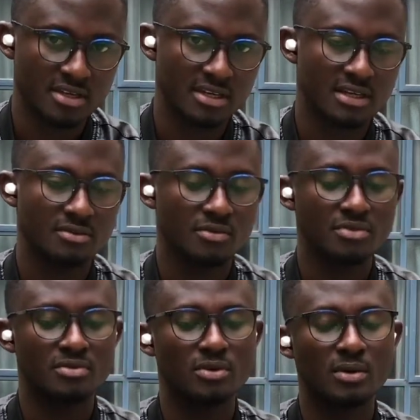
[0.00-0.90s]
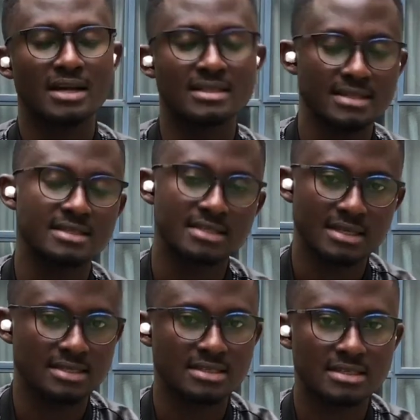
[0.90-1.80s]
And then when we look at these
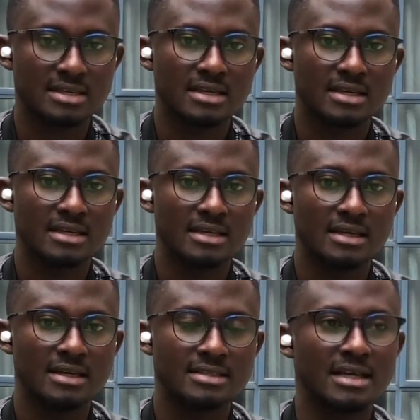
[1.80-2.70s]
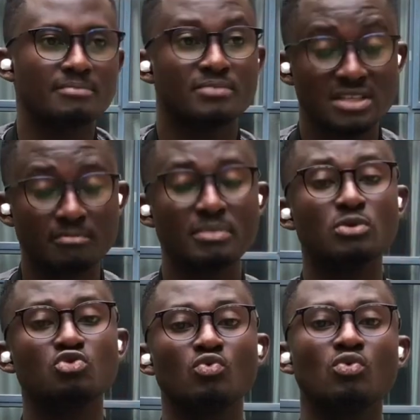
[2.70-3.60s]
things, some
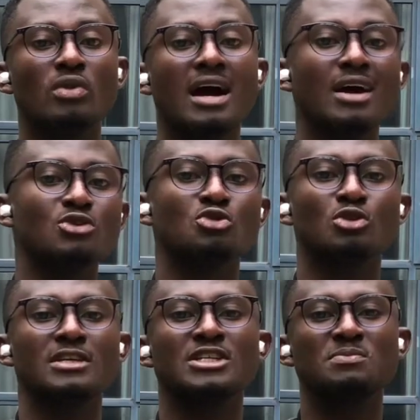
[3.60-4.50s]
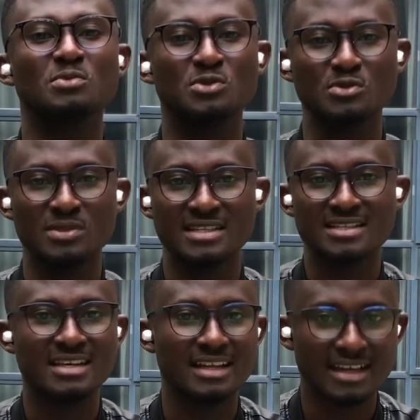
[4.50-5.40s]
people too are also not exposed to the
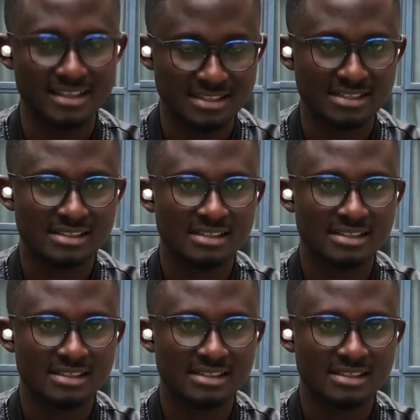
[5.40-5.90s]
sunlight.